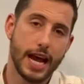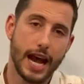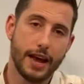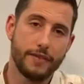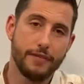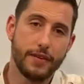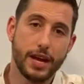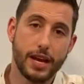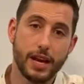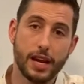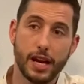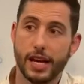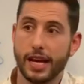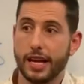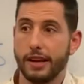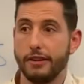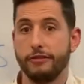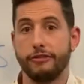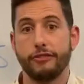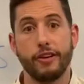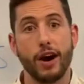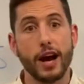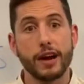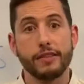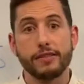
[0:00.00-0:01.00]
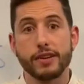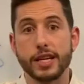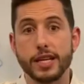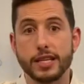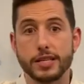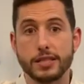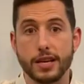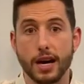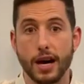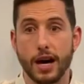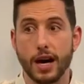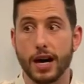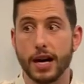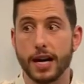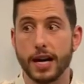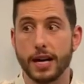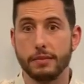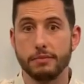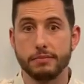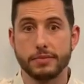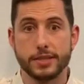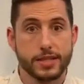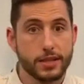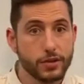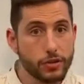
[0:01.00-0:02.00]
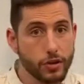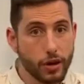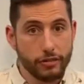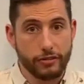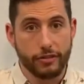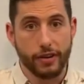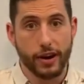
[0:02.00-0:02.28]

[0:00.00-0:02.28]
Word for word: and then like in five years time still got